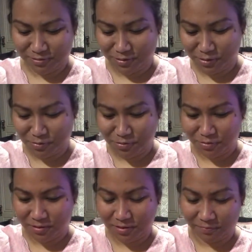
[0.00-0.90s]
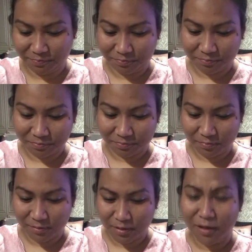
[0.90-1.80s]
So good.
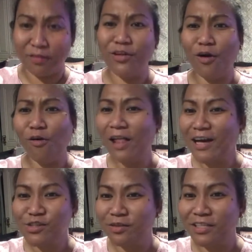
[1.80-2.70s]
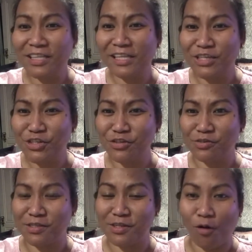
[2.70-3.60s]
They're all actually
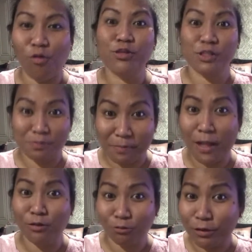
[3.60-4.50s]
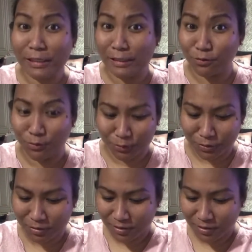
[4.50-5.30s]
delicious. They all smell really good.